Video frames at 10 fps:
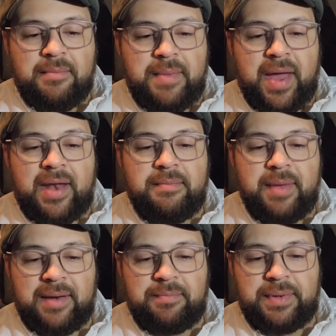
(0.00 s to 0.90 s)

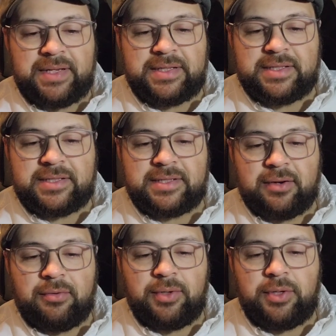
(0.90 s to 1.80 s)
men-made
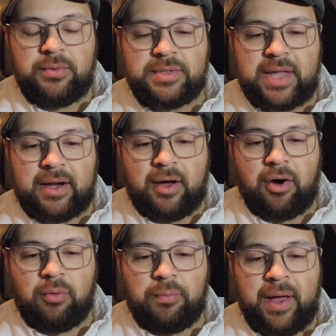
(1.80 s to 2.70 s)
beasts who use that
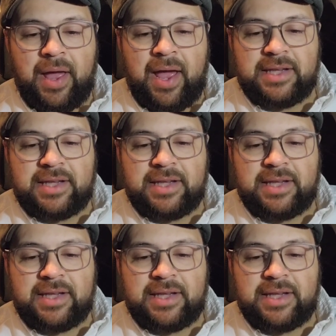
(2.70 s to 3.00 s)
hope